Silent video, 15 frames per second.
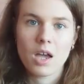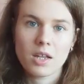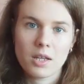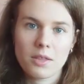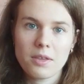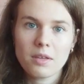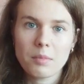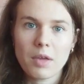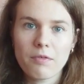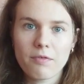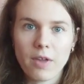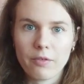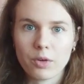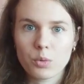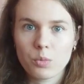And I think my
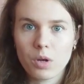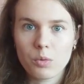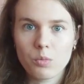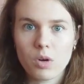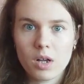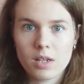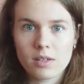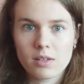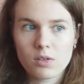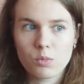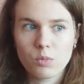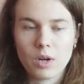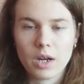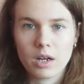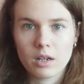favorite one was
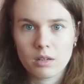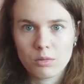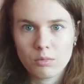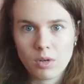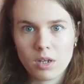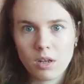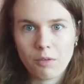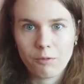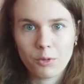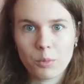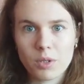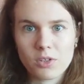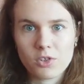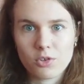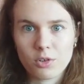where one
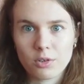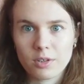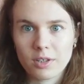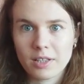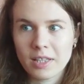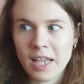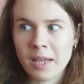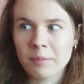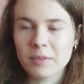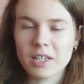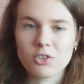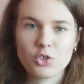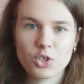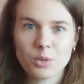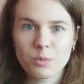influencer claimed
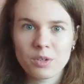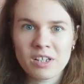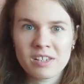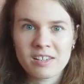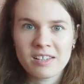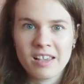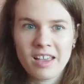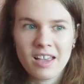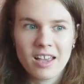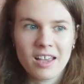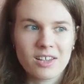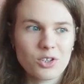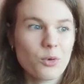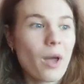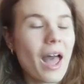that she was
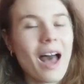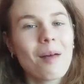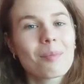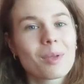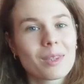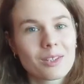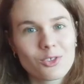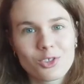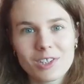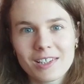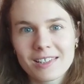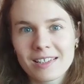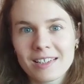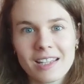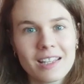so happy that she
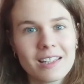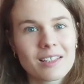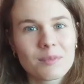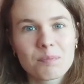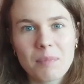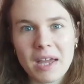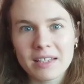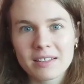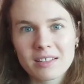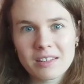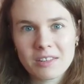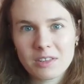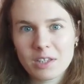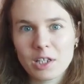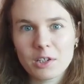is an
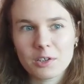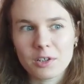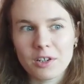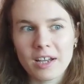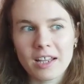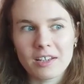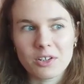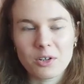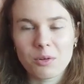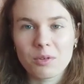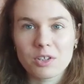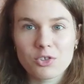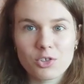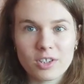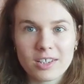independent thinker and you know
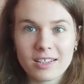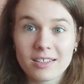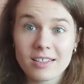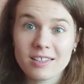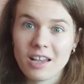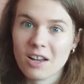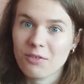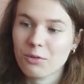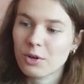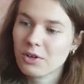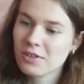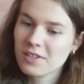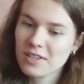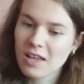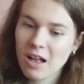that she can decide for
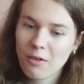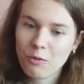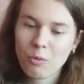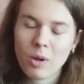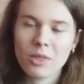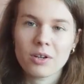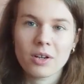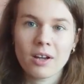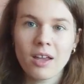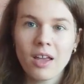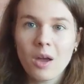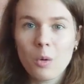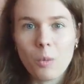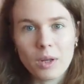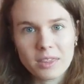herself whether
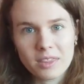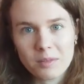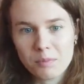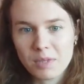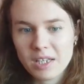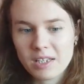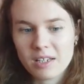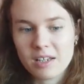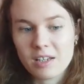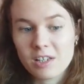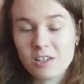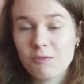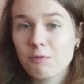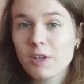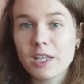what the media
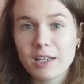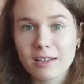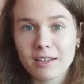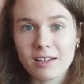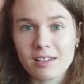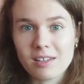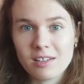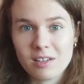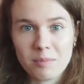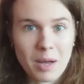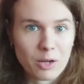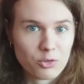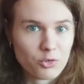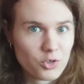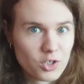is feeding us
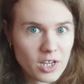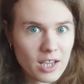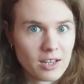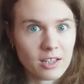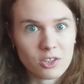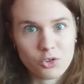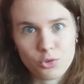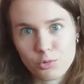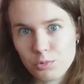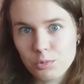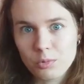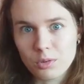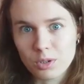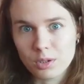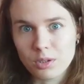about Shein is
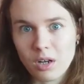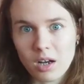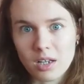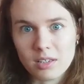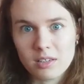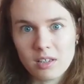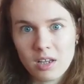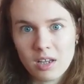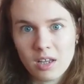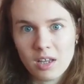true or not